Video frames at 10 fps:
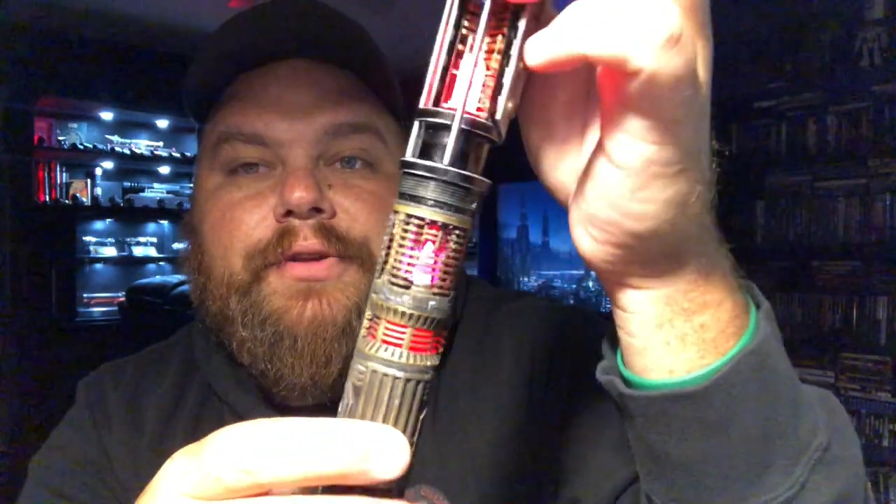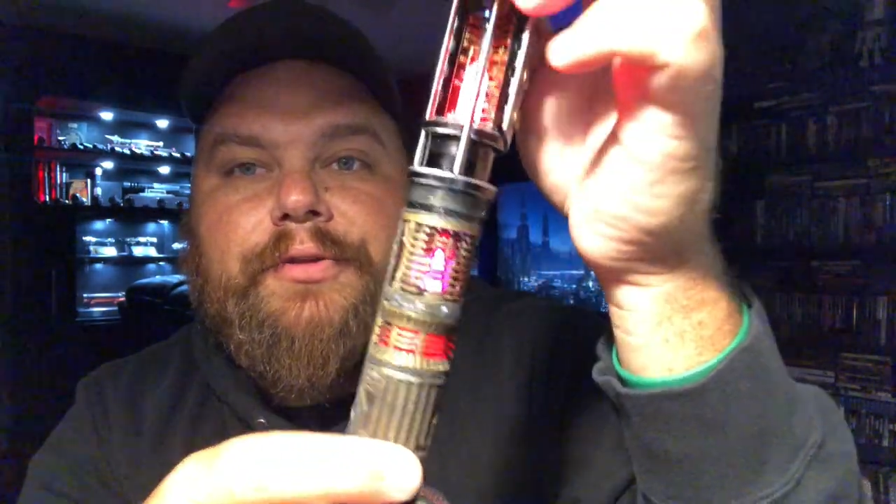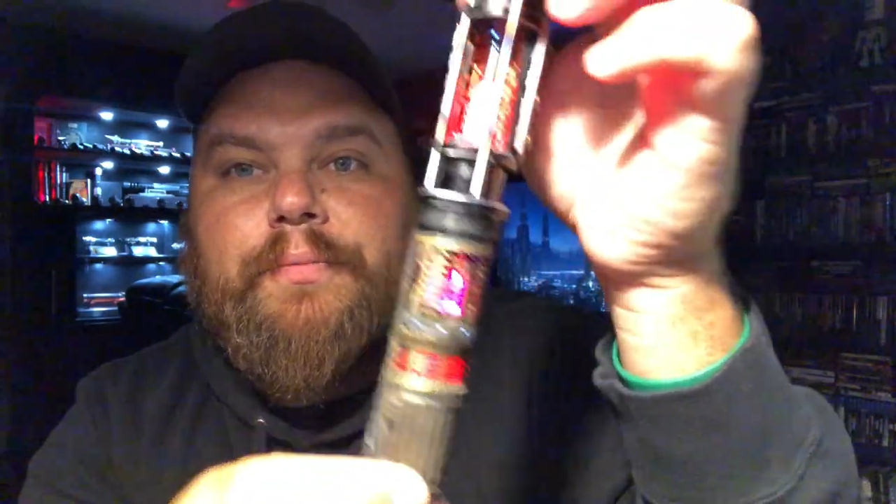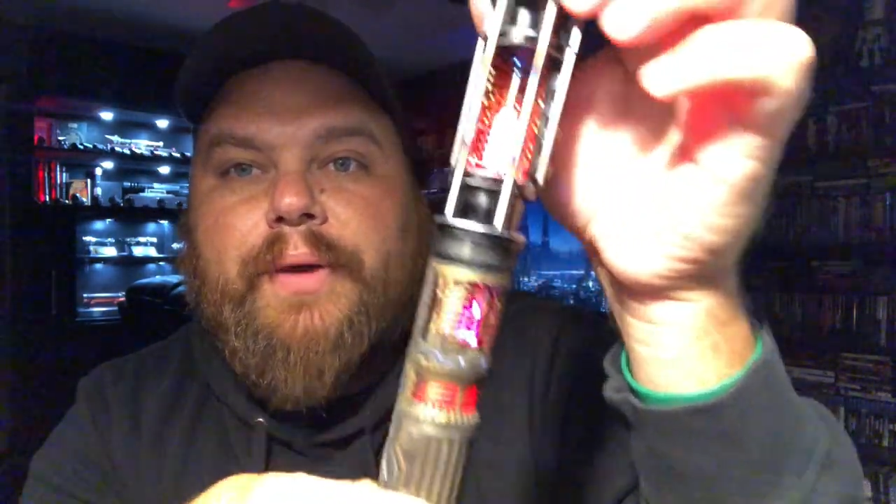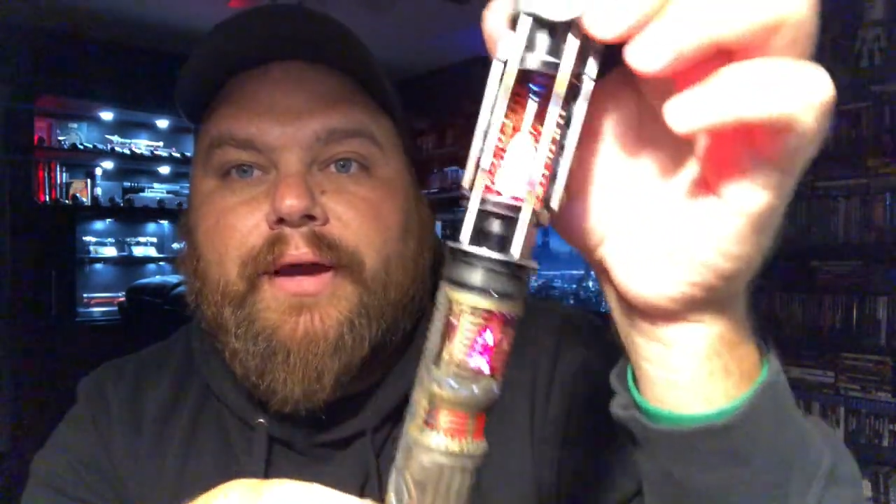
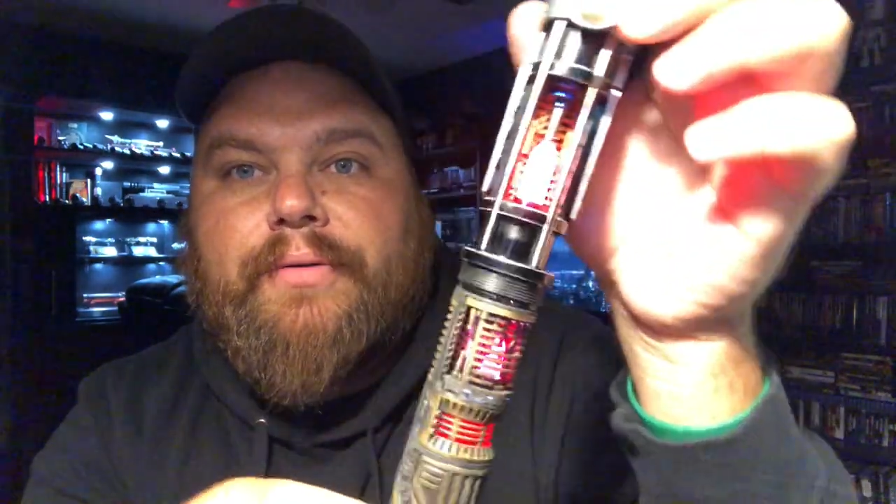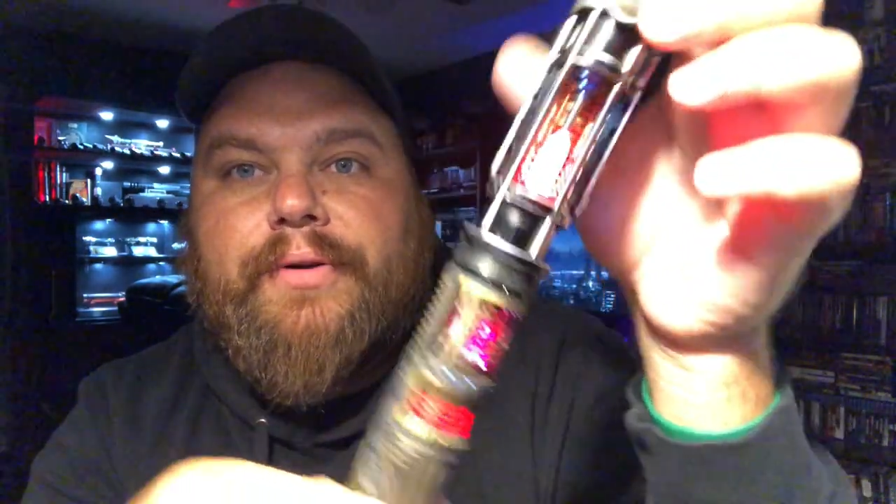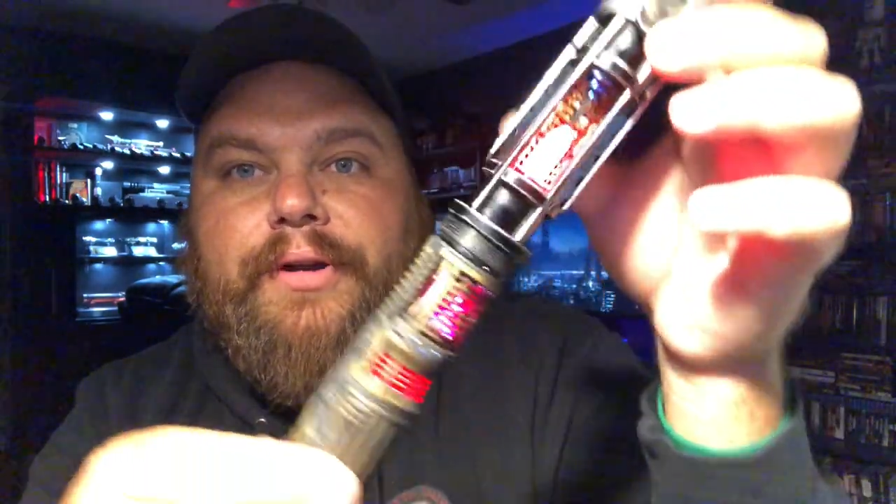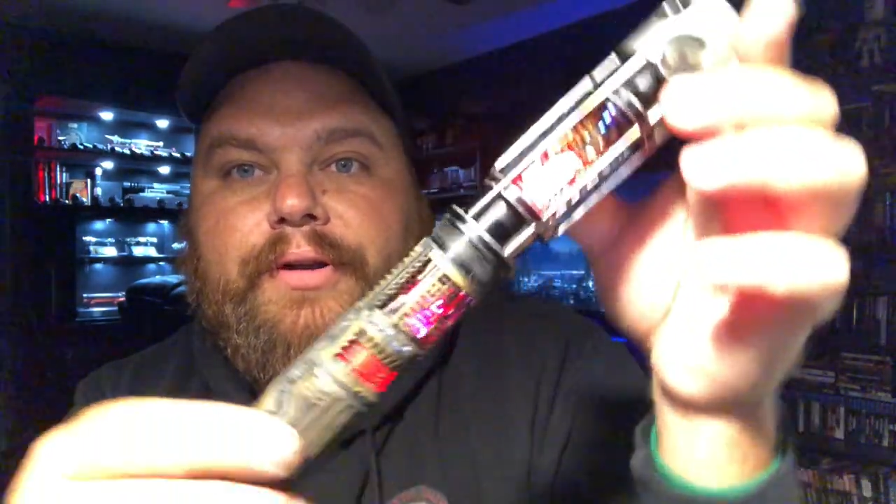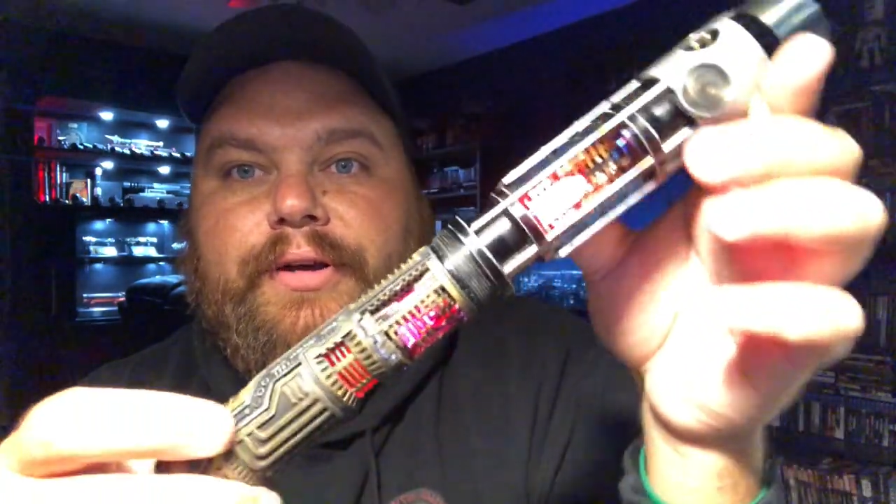you
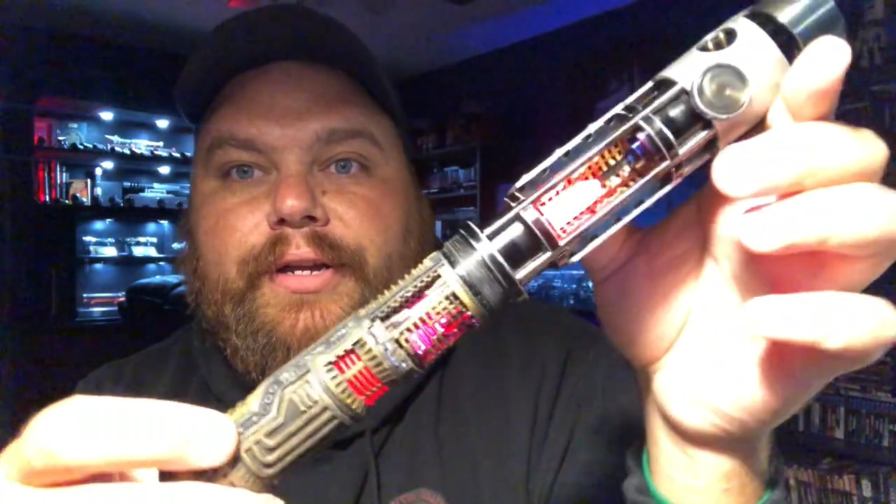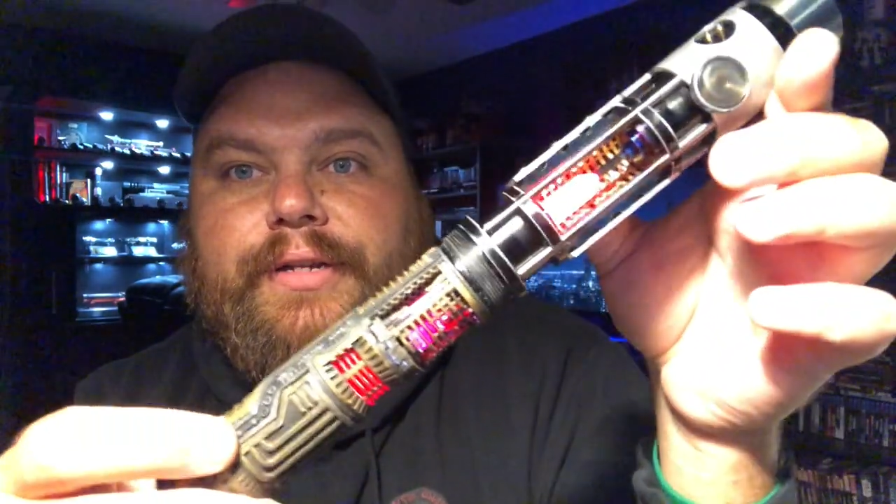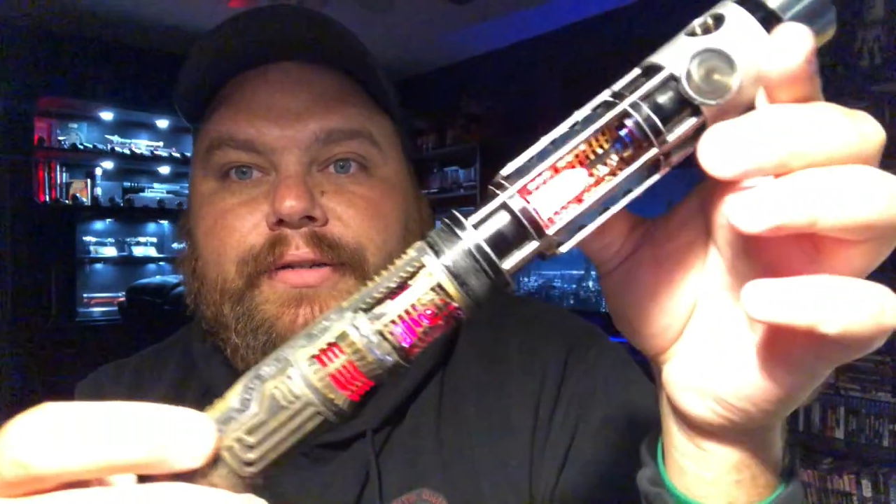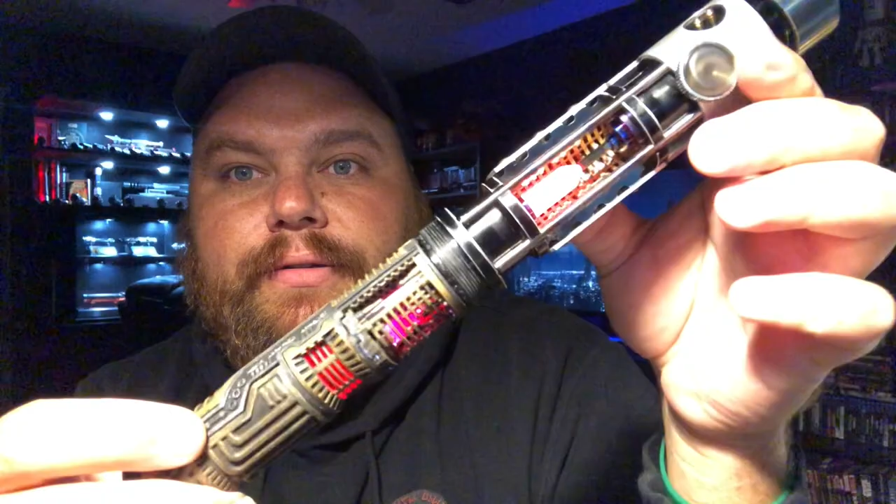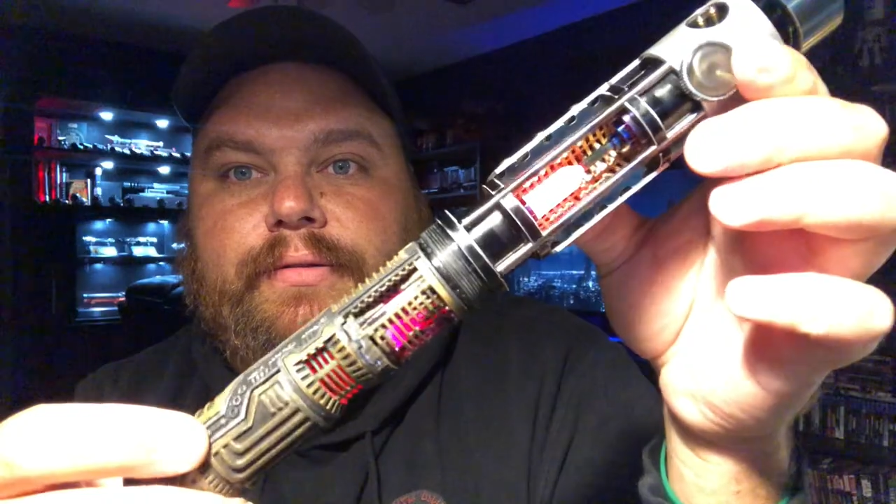power it on,